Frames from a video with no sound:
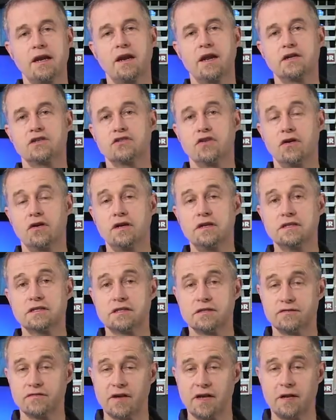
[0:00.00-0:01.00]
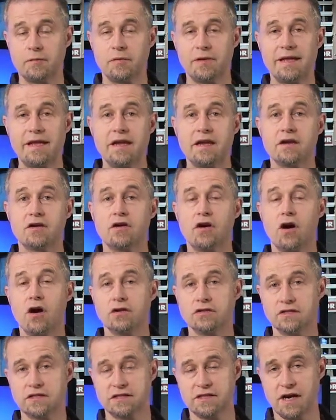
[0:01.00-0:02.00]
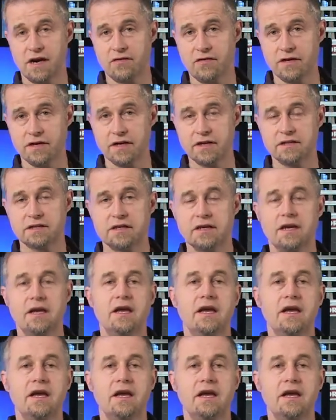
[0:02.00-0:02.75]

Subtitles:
Electronics. It's available here on SIRENNET.